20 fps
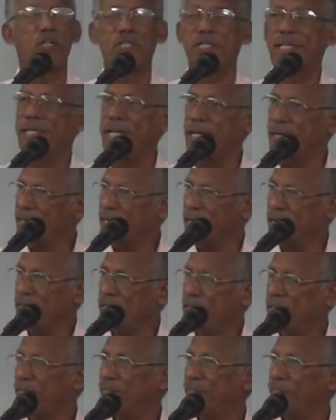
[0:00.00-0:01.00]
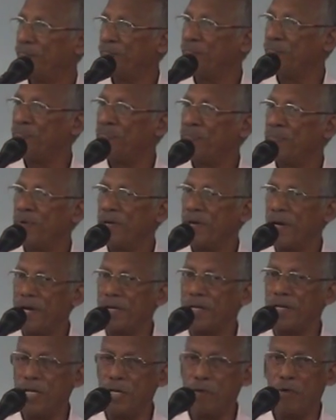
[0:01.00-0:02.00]
was kindled,
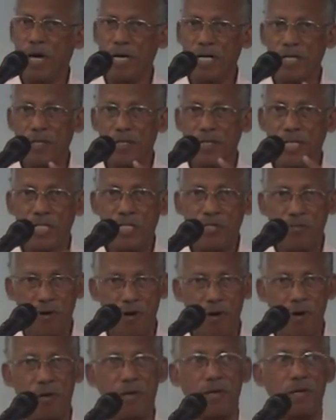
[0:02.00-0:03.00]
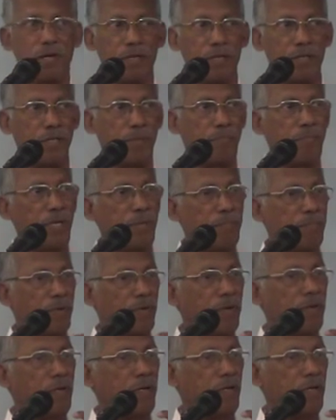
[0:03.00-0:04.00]
and he wanted to destroy the
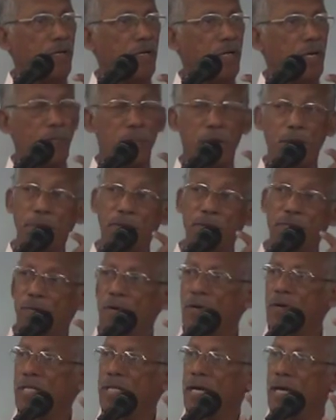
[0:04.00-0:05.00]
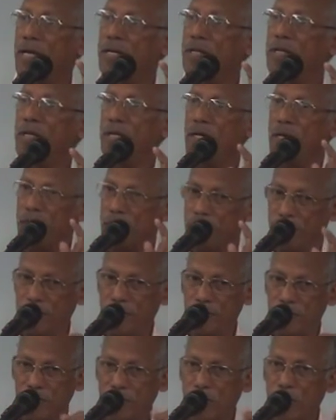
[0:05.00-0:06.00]
people. But before that, he
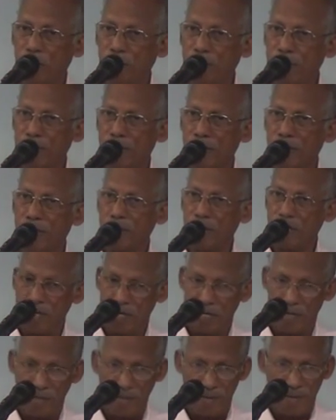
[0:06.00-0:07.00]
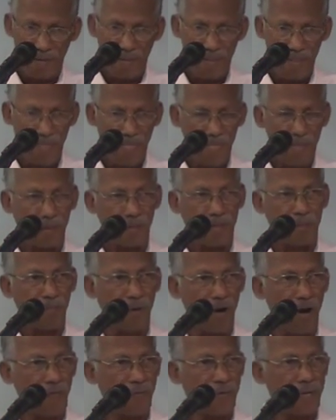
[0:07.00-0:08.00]
is giving the
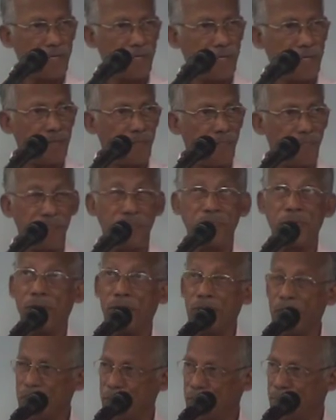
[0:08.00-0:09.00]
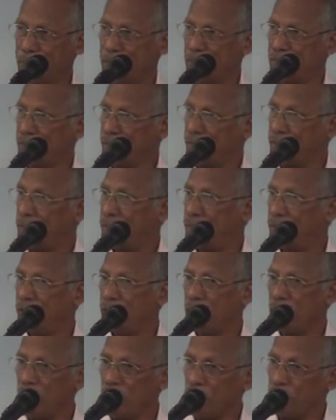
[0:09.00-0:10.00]
prophet his message
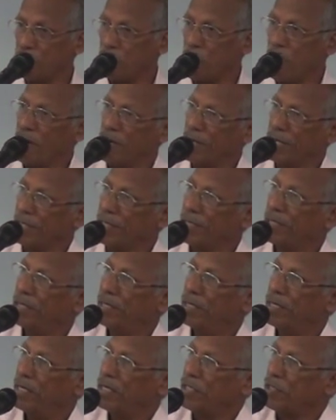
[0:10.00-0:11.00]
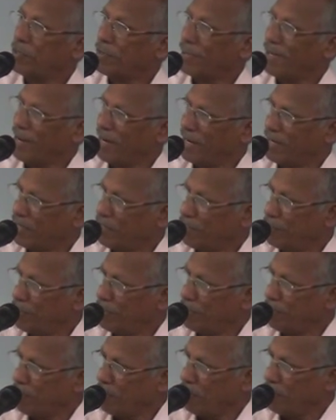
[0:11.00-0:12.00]
of warning to correct the
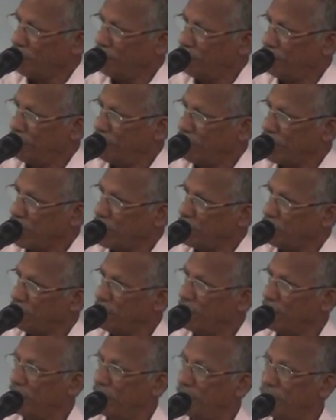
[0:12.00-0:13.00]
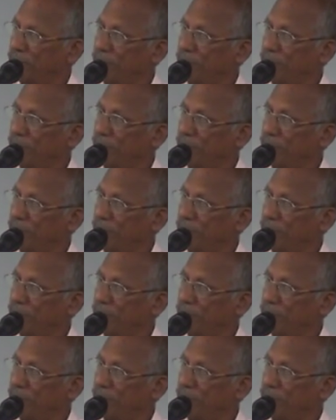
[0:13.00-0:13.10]
people of Judah.